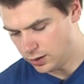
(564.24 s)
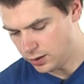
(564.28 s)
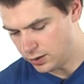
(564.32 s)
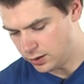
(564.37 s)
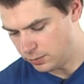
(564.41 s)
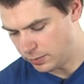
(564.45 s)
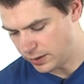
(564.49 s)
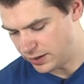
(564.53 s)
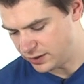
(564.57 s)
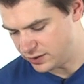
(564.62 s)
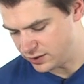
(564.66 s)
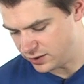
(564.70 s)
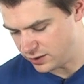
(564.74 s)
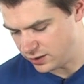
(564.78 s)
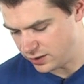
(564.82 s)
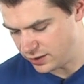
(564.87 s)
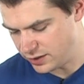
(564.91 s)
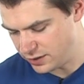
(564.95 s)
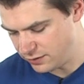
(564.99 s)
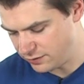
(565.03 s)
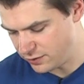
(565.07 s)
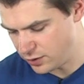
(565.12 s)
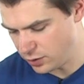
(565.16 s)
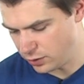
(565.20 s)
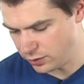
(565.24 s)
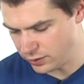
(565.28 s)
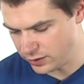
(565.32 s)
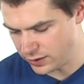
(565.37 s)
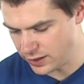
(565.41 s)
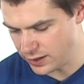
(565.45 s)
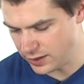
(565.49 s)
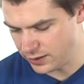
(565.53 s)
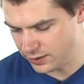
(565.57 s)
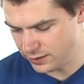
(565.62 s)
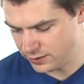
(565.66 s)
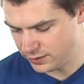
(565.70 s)
And basically you've got
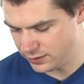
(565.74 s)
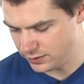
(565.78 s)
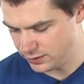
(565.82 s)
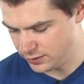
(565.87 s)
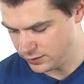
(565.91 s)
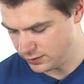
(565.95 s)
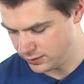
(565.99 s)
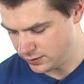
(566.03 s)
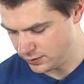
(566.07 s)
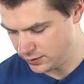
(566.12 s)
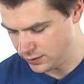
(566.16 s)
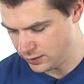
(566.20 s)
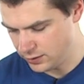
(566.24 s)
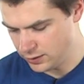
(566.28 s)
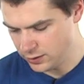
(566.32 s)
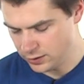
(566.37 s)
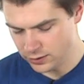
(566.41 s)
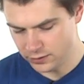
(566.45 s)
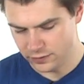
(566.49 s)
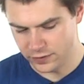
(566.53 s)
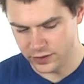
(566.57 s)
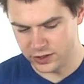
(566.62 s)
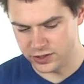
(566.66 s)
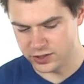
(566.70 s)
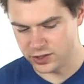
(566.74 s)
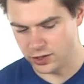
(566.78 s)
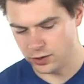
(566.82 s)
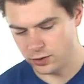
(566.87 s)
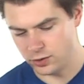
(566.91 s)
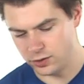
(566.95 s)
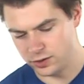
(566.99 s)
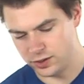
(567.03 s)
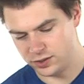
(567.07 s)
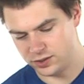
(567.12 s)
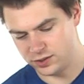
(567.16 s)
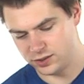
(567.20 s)
the, the finished
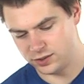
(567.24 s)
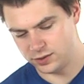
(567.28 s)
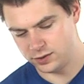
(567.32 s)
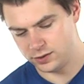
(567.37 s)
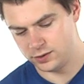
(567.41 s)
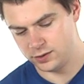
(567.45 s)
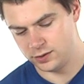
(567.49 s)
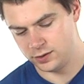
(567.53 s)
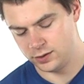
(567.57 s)
harness.